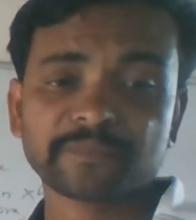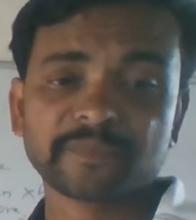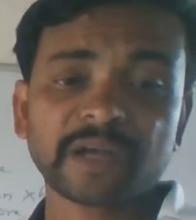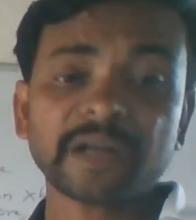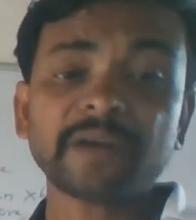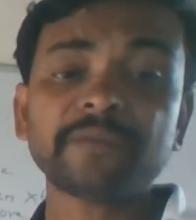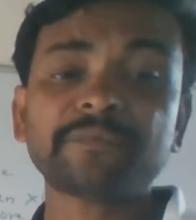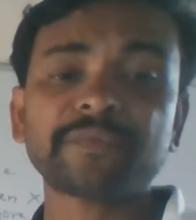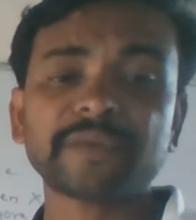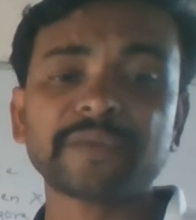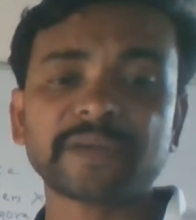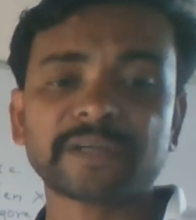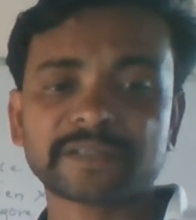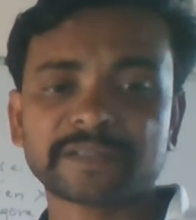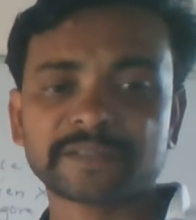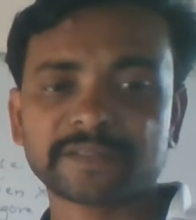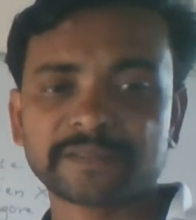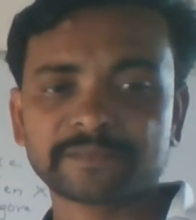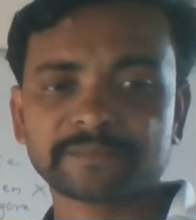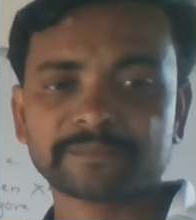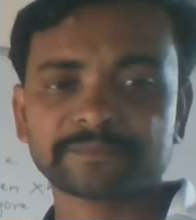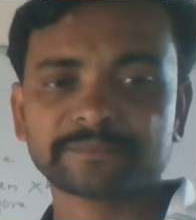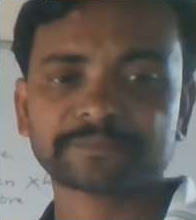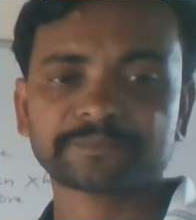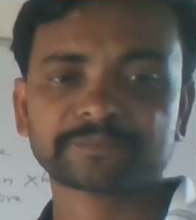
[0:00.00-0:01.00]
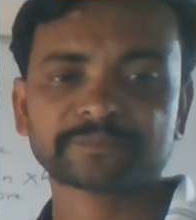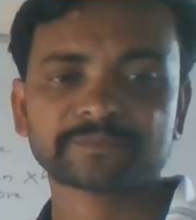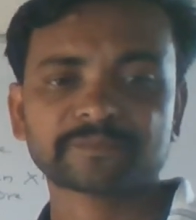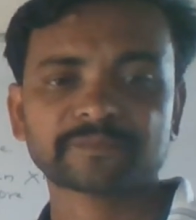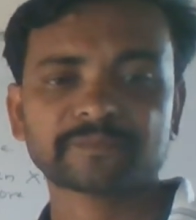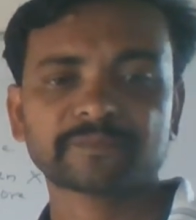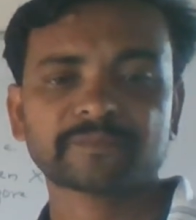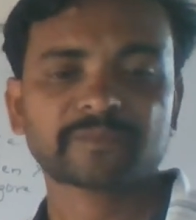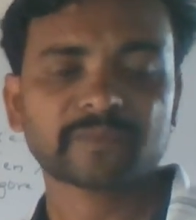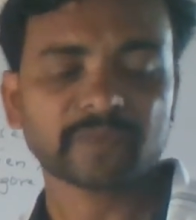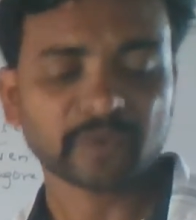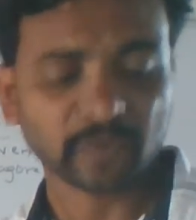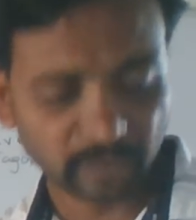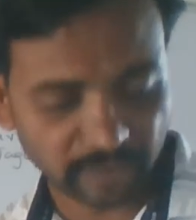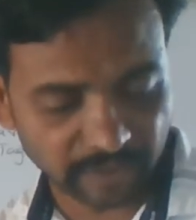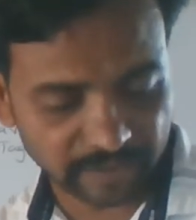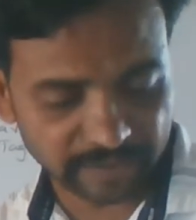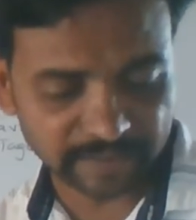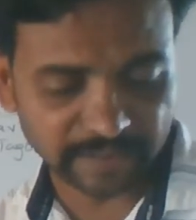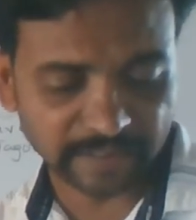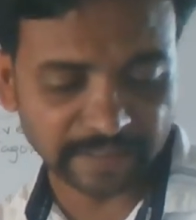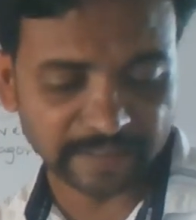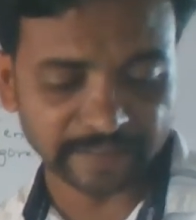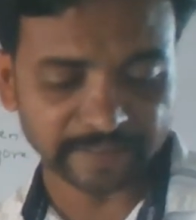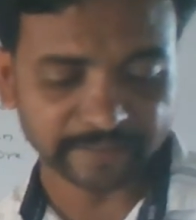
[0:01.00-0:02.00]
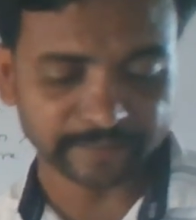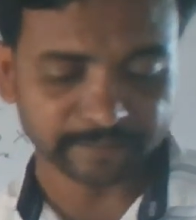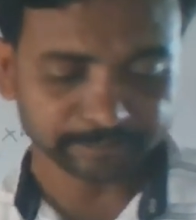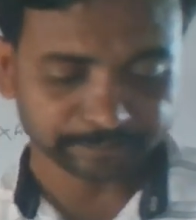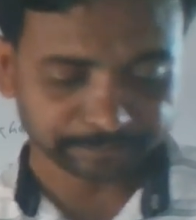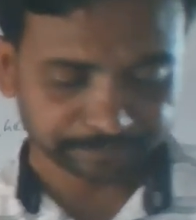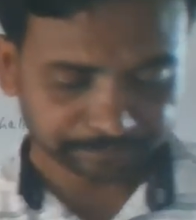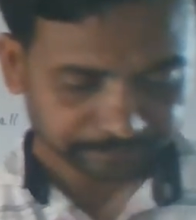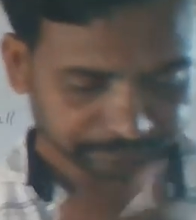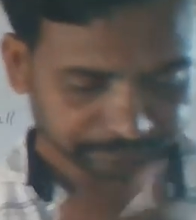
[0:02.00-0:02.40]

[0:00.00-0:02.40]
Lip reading: Unfit. Okay, that like.